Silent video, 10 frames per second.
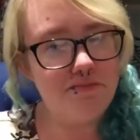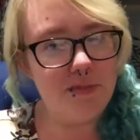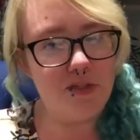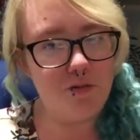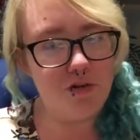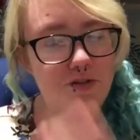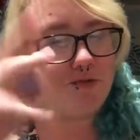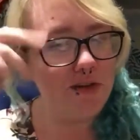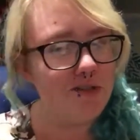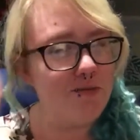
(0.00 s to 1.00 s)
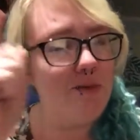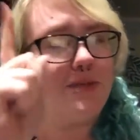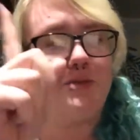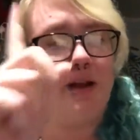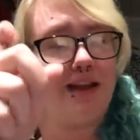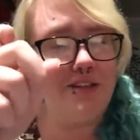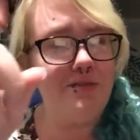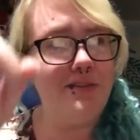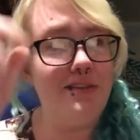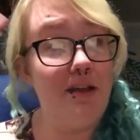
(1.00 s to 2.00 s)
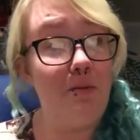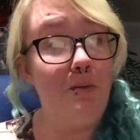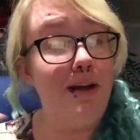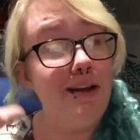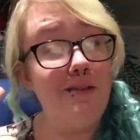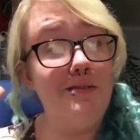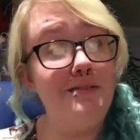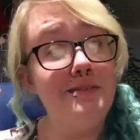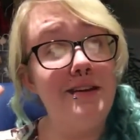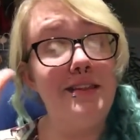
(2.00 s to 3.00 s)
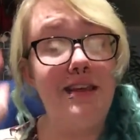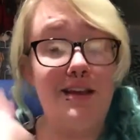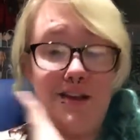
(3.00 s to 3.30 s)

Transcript: it was one of those first moments where I actually was like, wow, I think I